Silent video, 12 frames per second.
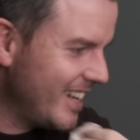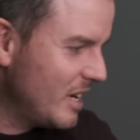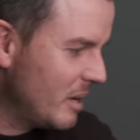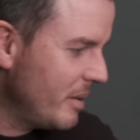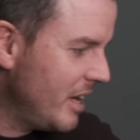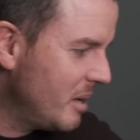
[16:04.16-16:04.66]
in
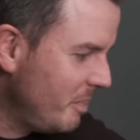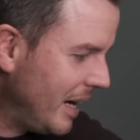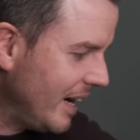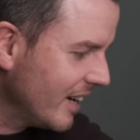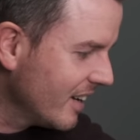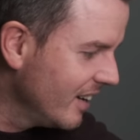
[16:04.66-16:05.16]
a, in a
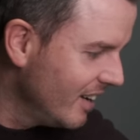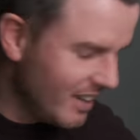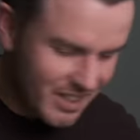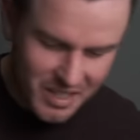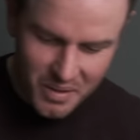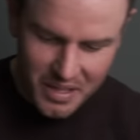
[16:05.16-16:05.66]
bag.
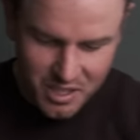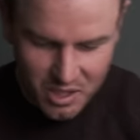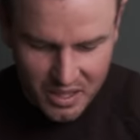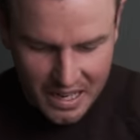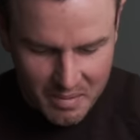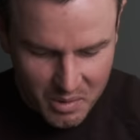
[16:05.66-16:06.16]
I know they
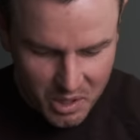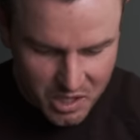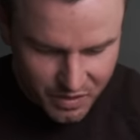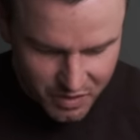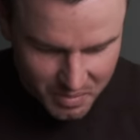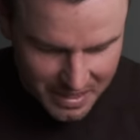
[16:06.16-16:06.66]
suck out
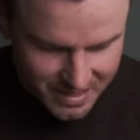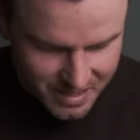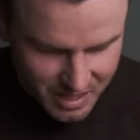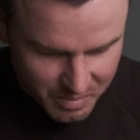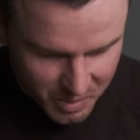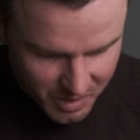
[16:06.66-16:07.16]
moisture from
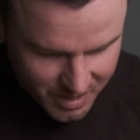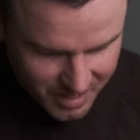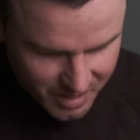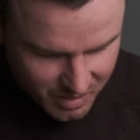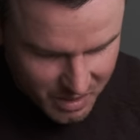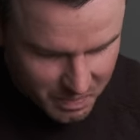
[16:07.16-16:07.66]
lenses, but what does
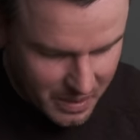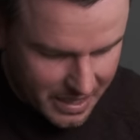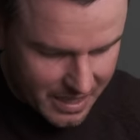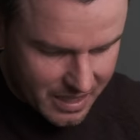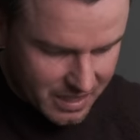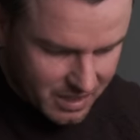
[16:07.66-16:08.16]
it do in a
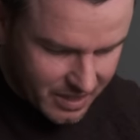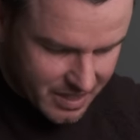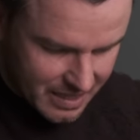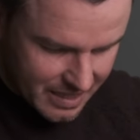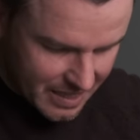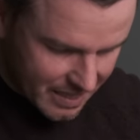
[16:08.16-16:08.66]
bag? It's not
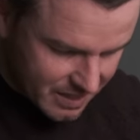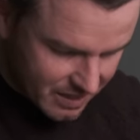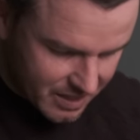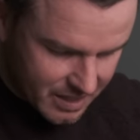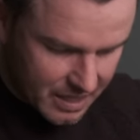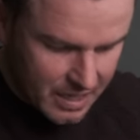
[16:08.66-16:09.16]
exactly
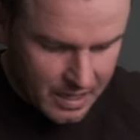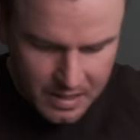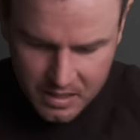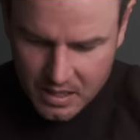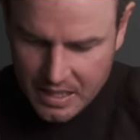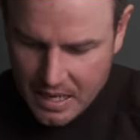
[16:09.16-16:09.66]
airtight, is it?
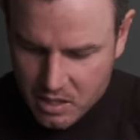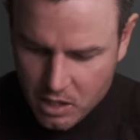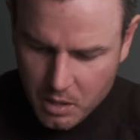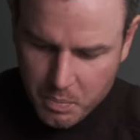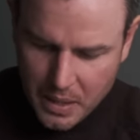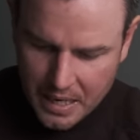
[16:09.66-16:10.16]
So yeah, it's a
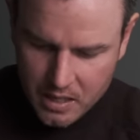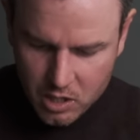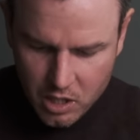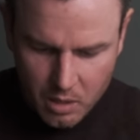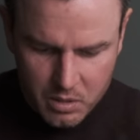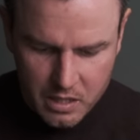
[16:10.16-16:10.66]
good bag. I
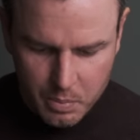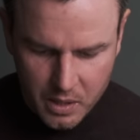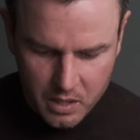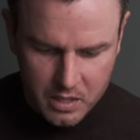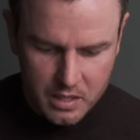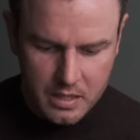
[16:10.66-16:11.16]
chose this
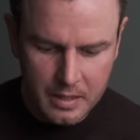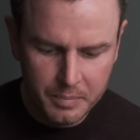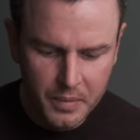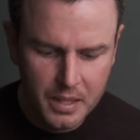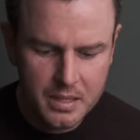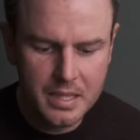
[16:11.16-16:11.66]
because it's
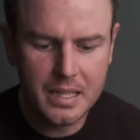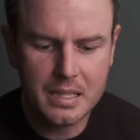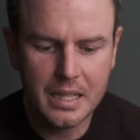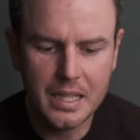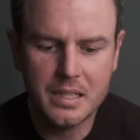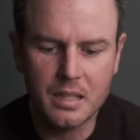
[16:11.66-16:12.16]
six
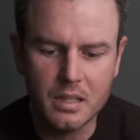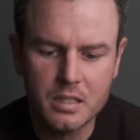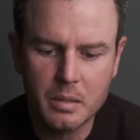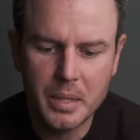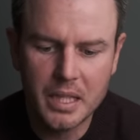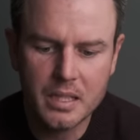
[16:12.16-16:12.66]
litres.
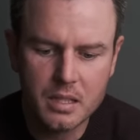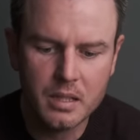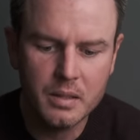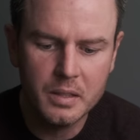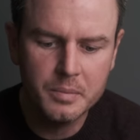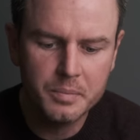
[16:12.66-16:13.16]
I mean, it's...
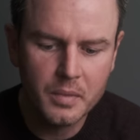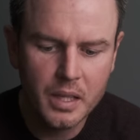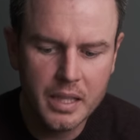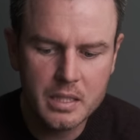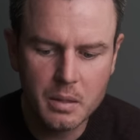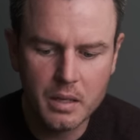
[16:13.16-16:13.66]

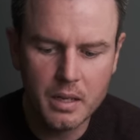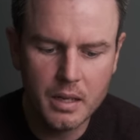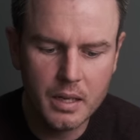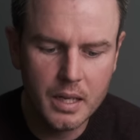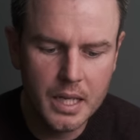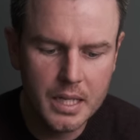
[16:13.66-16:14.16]
It's
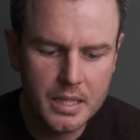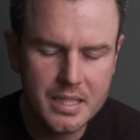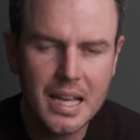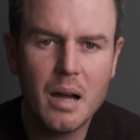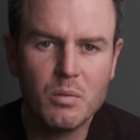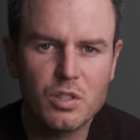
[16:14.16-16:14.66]
it
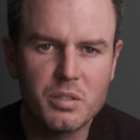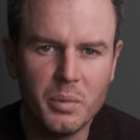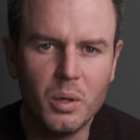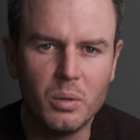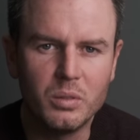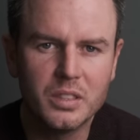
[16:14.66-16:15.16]
sounds
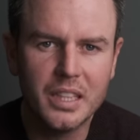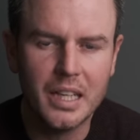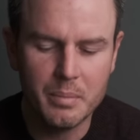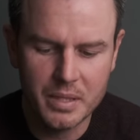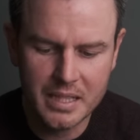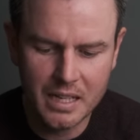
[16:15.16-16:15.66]
small, doesn't
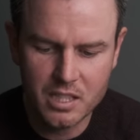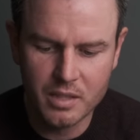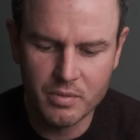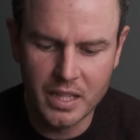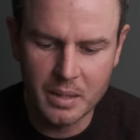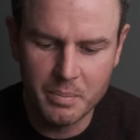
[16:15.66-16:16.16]
it? But it's
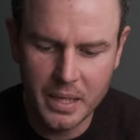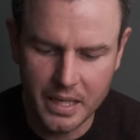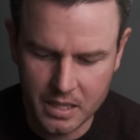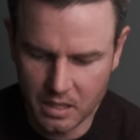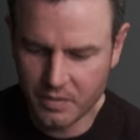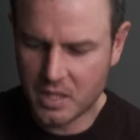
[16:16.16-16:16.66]
actually really
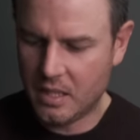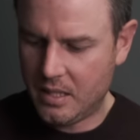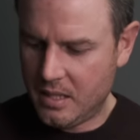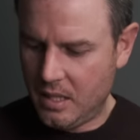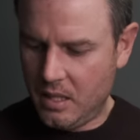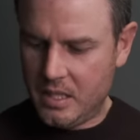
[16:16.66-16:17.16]
big. And obviously the,
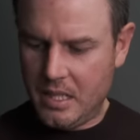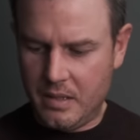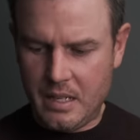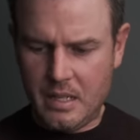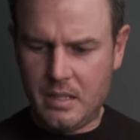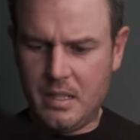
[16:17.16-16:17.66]
the idea
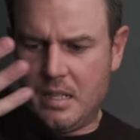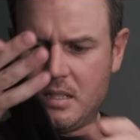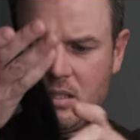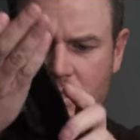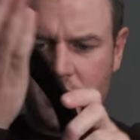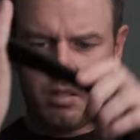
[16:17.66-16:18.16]
then of
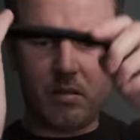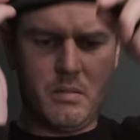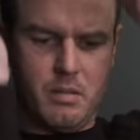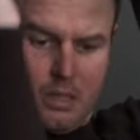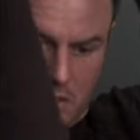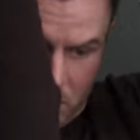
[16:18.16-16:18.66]
this is just
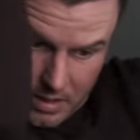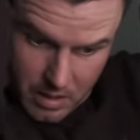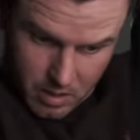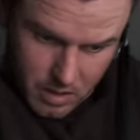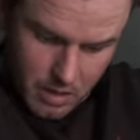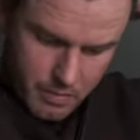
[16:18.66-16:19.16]
literally
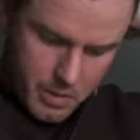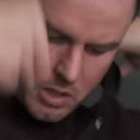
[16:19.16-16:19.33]
goes over my